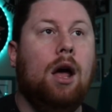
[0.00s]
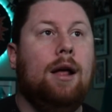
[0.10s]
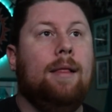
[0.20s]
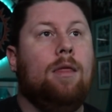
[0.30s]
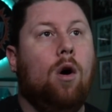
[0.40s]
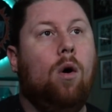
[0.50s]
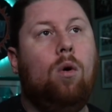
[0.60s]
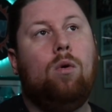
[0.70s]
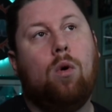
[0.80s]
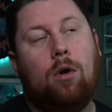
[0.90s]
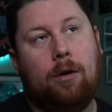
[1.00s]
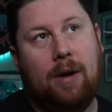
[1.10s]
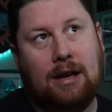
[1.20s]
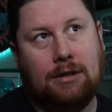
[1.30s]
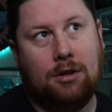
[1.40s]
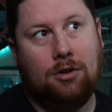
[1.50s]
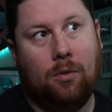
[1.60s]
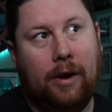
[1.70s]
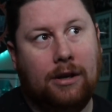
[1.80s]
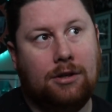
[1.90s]
The whole quarterback
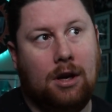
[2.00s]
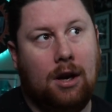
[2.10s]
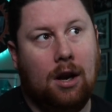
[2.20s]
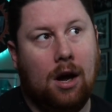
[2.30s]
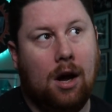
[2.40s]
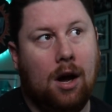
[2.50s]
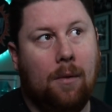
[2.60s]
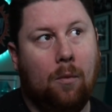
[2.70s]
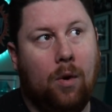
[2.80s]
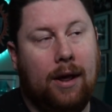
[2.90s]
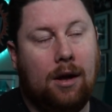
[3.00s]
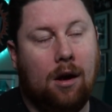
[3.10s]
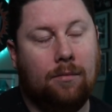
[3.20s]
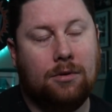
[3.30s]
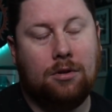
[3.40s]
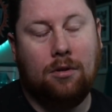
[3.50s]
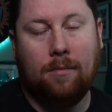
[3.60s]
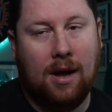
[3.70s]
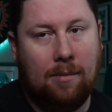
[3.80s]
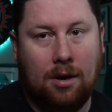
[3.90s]
situation um, when it comes to the
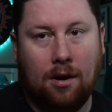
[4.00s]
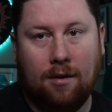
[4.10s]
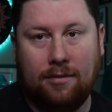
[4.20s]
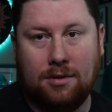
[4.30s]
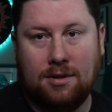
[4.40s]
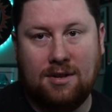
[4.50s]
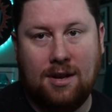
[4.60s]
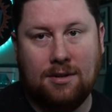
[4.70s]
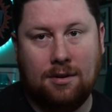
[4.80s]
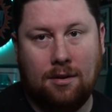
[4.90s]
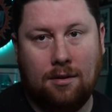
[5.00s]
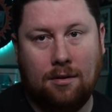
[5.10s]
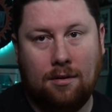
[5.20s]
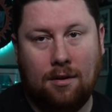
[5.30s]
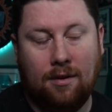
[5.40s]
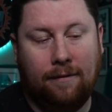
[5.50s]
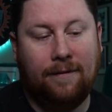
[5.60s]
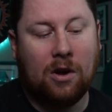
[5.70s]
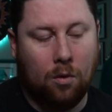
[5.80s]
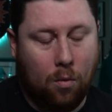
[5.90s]
Miami Dolphins is, is a, a
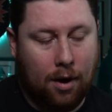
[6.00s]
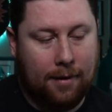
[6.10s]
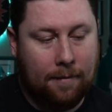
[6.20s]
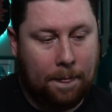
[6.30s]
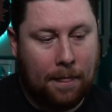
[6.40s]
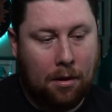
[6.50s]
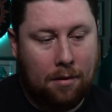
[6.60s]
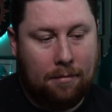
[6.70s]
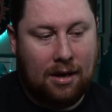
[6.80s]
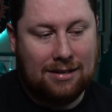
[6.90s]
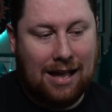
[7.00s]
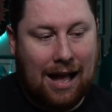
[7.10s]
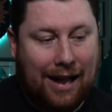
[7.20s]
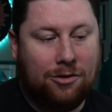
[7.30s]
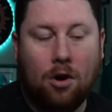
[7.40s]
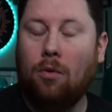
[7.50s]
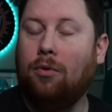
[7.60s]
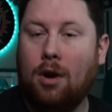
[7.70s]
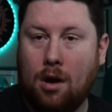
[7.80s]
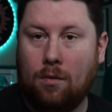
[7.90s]
fickle one because I don't
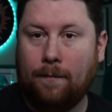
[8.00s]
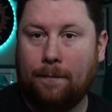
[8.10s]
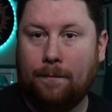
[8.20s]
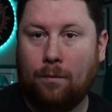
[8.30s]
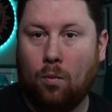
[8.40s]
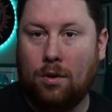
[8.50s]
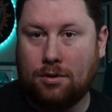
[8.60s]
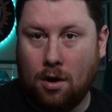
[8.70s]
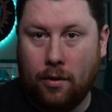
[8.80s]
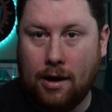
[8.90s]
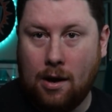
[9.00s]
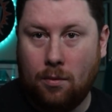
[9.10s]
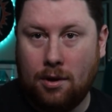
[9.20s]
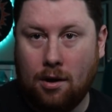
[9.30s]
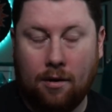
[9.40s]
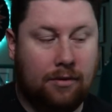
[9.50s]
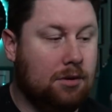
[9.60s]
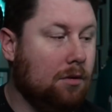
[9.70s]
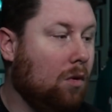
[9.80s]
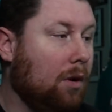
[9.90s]
know what is going on with the Dolphins and
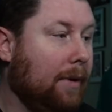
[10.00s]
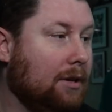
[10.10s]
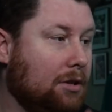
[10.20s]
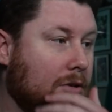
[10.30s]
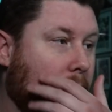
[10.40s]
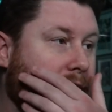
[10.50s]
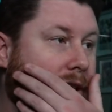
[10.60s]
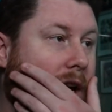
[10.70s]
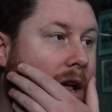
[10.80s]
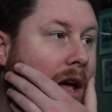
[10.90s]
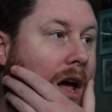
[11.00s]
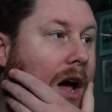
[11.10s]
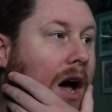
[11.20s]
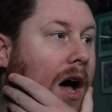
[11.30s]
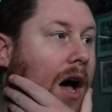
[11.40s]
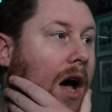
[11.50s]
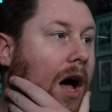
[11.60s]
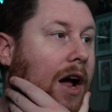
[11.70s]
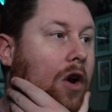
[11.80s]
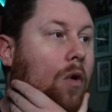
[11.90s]
the quarterback situation. Uh,
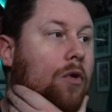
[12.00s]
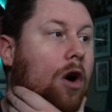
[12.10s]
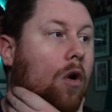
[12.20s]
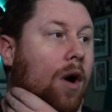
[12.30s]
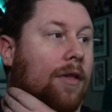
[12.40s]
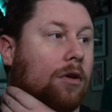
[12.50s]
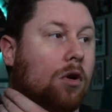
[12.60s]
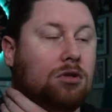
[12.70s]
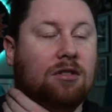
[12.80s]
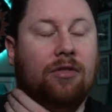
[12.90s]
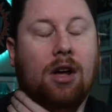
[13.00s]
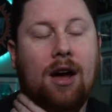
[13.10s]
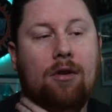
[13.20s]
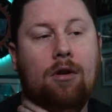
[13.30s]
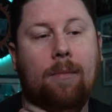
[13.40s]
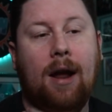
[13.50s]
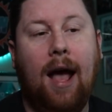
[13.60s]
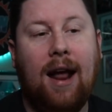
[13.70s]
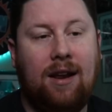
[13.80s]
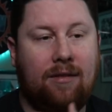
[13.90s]
I don't know how the coaches feel. I don't know about
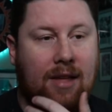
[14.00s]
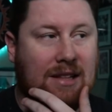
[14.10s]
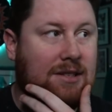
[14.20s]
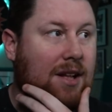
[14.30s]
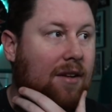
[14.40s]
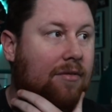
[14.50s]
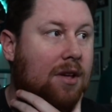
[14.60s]
any of that stuff.